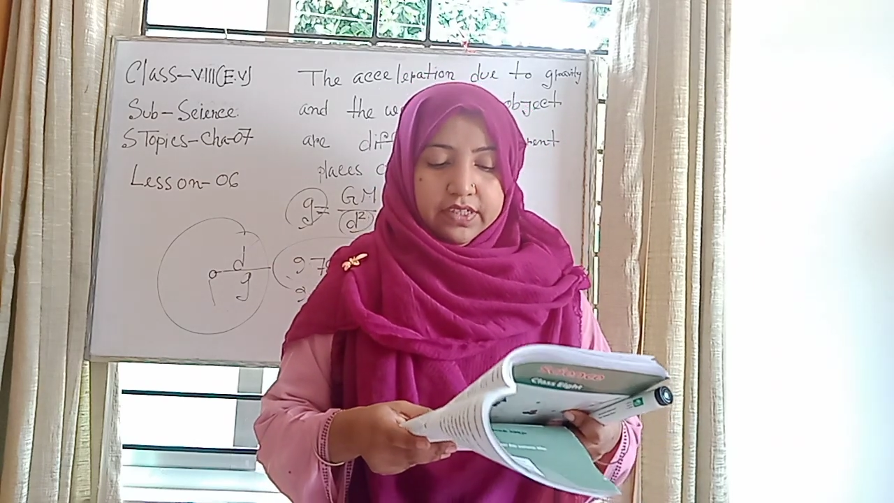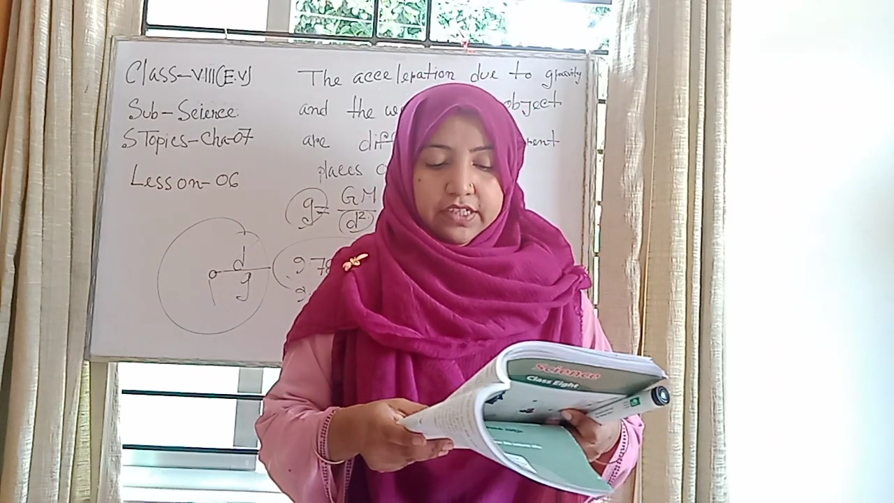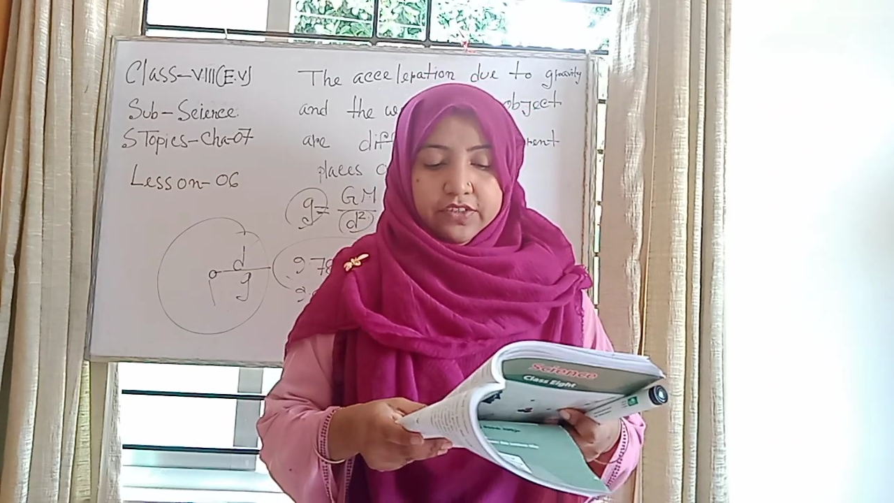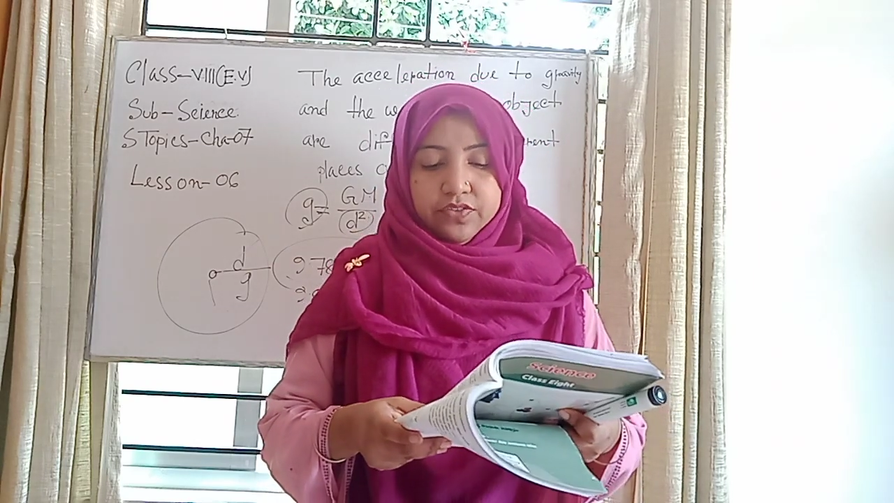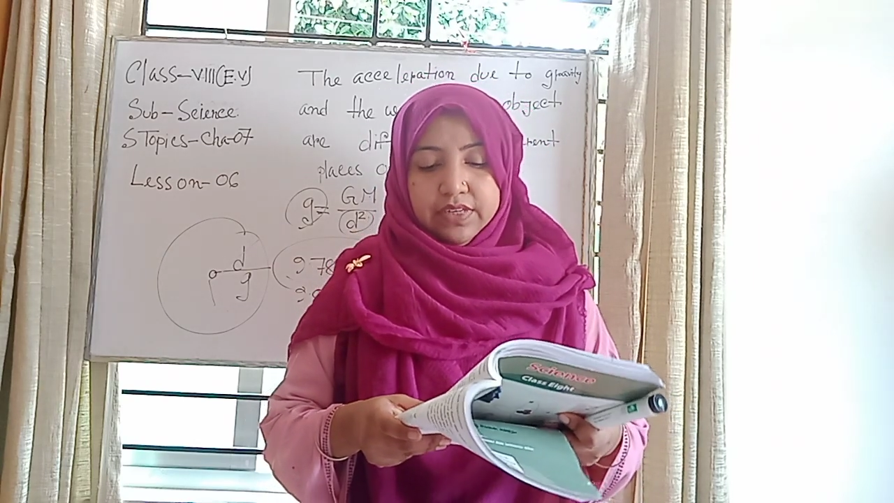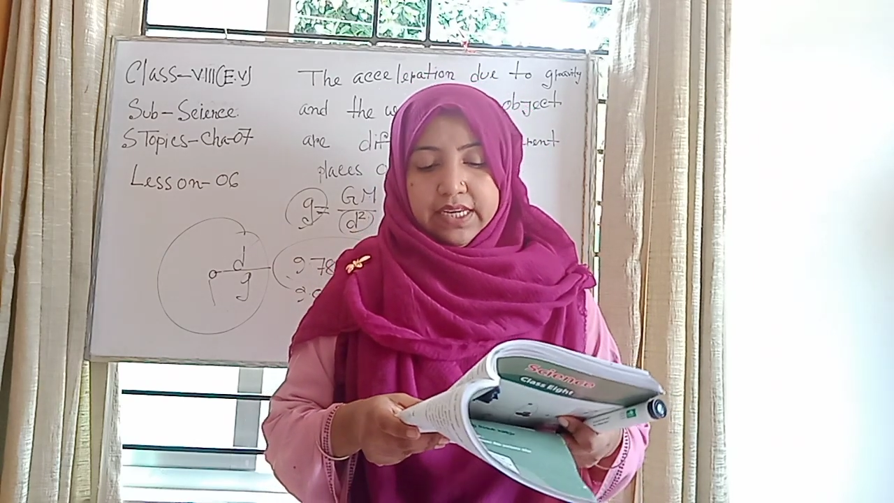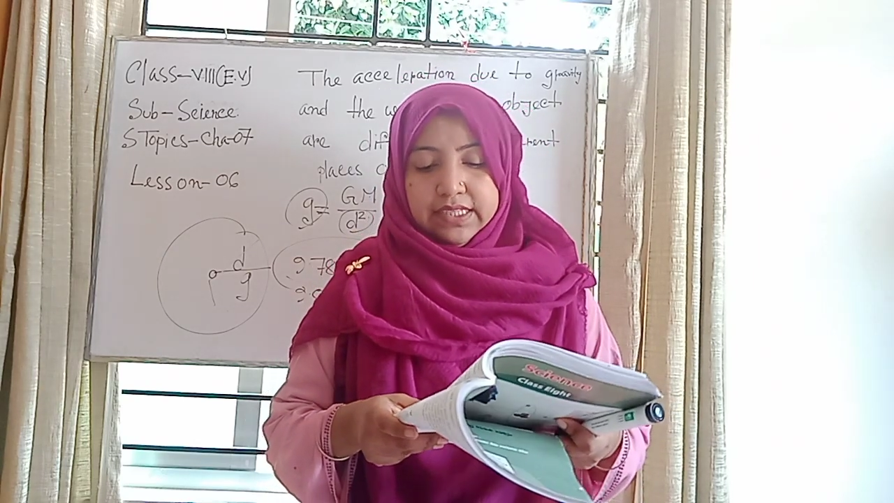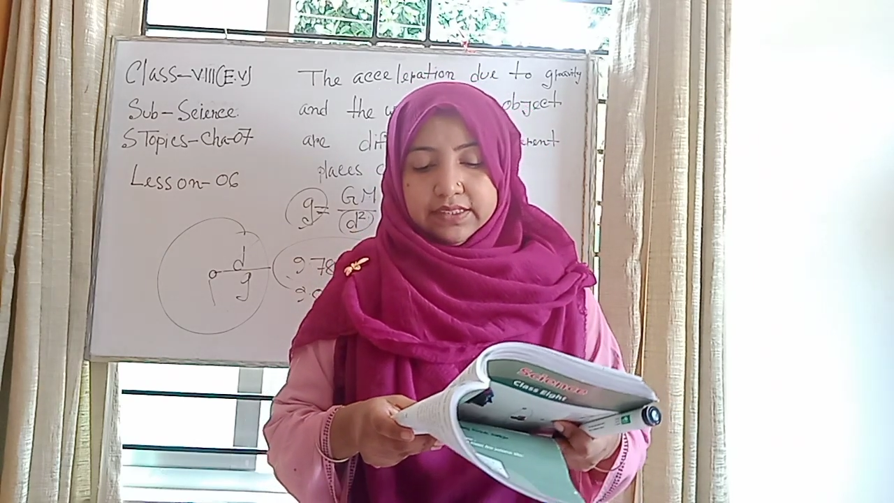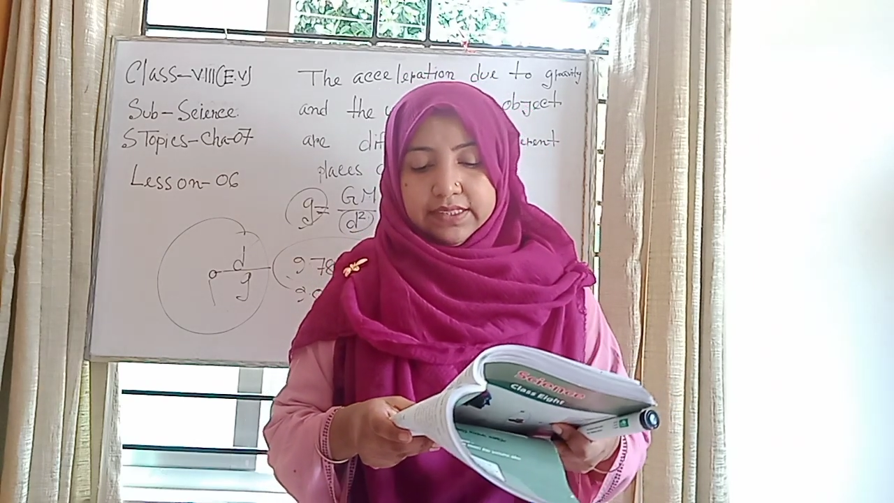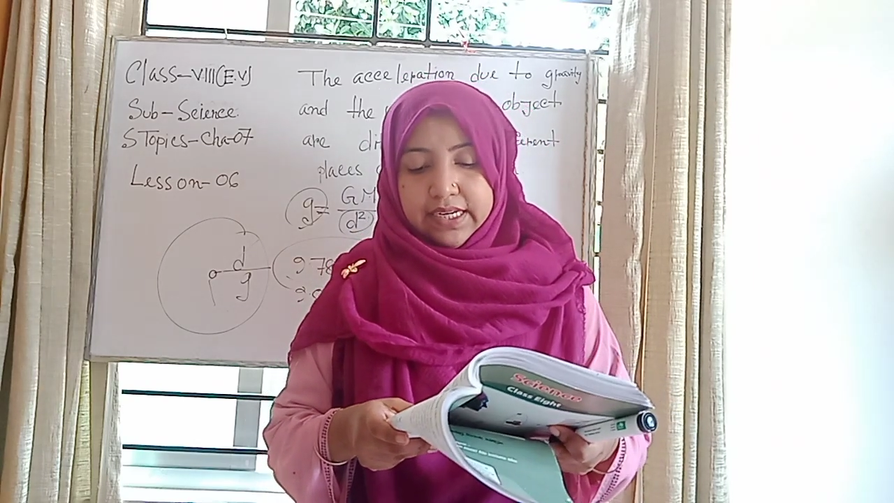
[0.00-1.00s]
is
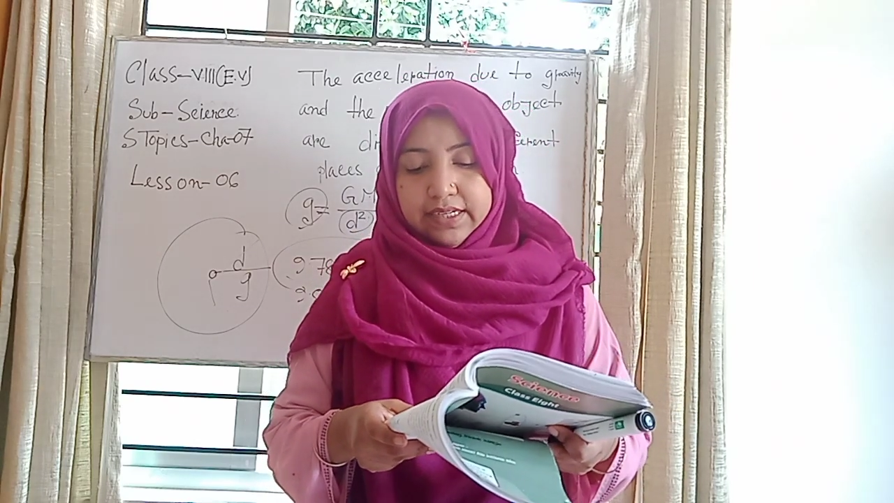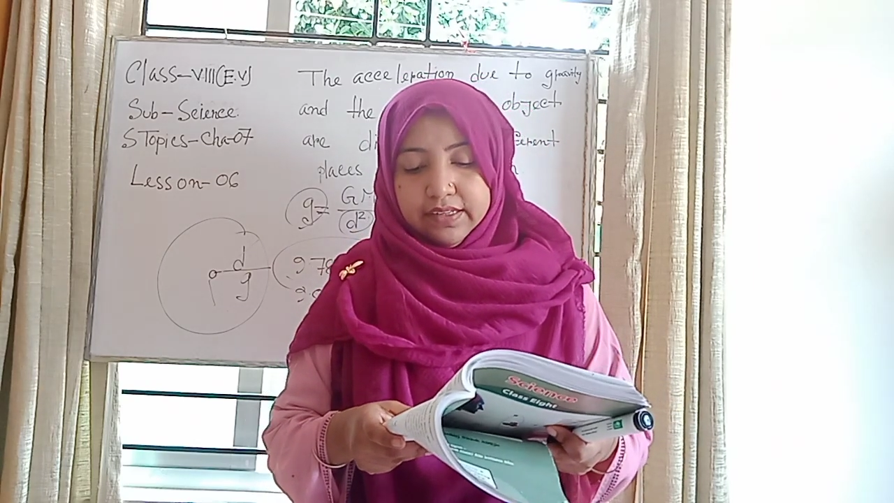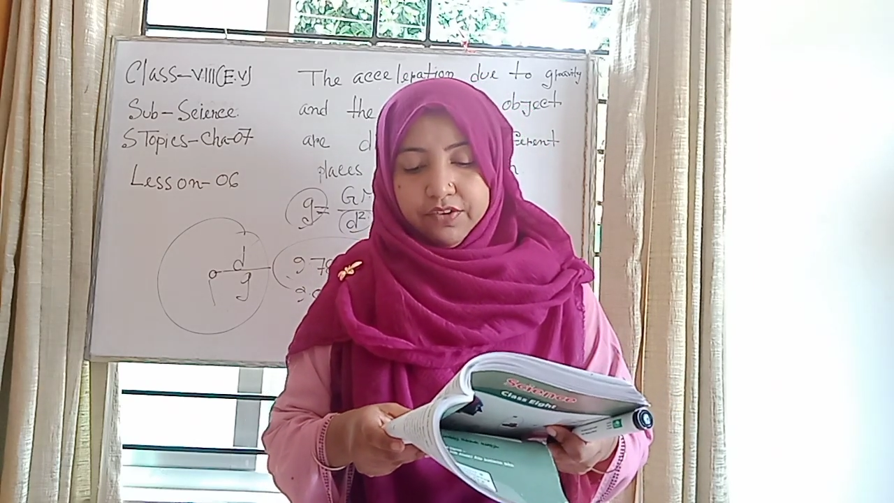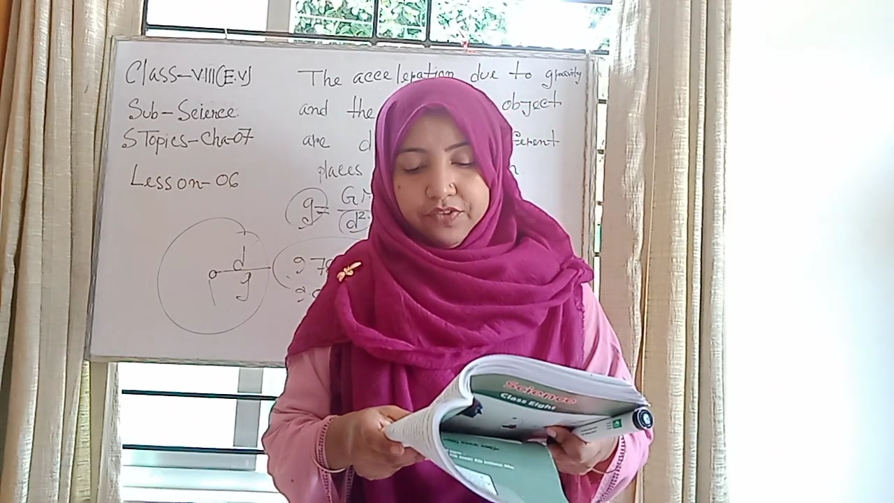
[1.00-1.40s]
less than the